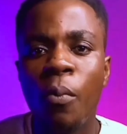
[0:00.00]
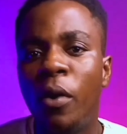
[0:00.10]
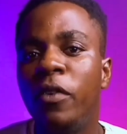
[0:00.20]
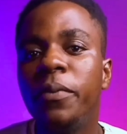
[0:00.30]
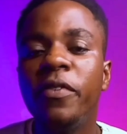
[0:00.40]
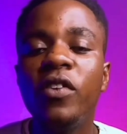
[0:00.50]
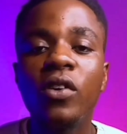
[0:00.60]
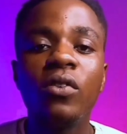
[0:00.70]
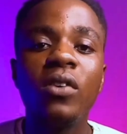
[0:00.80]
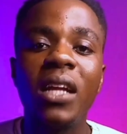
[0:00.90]
But removing
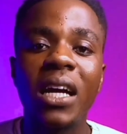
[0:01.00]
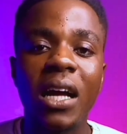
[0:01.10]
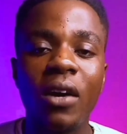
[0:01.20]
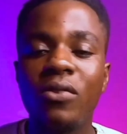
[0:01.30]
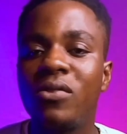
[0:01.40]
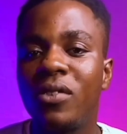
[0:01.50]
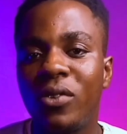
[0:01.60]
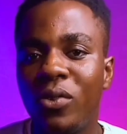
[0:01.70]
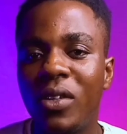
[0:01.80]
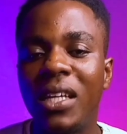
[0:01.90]
your Google account,
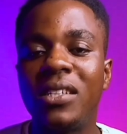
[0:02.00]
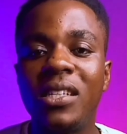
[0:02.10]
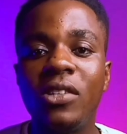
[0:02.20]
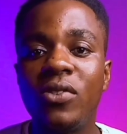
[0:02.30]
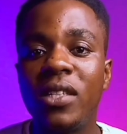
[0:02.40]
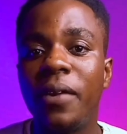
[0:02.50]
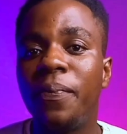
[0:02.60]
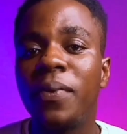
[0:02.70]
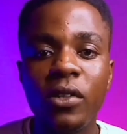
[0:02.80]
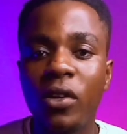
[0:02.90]
you can still use
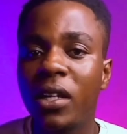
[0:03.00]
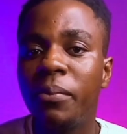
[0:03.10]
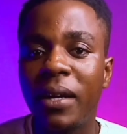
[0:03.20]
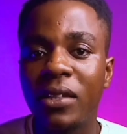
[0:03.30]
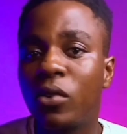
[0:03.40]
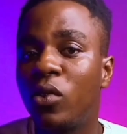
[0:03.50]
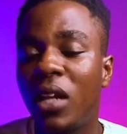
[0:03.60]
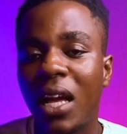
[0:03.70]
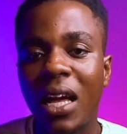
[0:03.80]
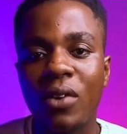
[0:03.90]
them. When you log in back the
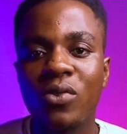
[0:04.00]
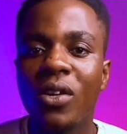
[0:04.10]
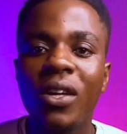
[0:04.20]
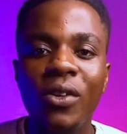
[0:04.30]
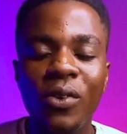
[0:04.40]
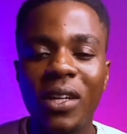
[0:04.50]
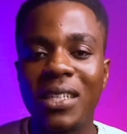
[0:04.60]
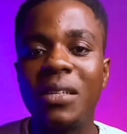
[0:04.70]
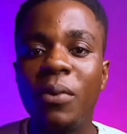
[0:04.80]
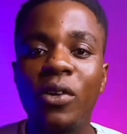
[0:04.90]
Google account, you
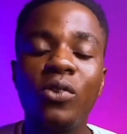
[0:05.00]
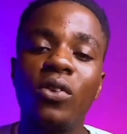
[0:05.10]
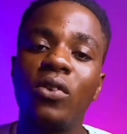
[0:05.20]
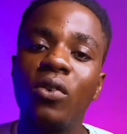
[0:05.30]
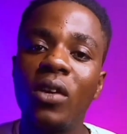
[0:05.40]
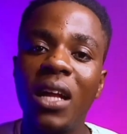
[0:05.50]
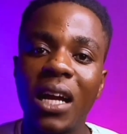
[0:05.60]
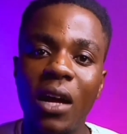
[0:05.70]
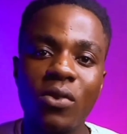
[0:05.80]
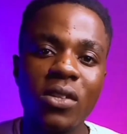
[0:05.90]
can still make use of the Google
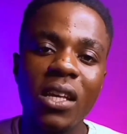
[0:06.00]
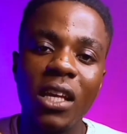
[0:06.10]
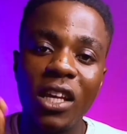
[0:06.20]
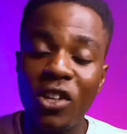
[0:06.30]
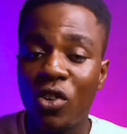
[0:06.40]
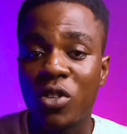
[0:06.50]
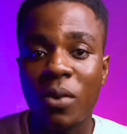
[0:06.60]
account in your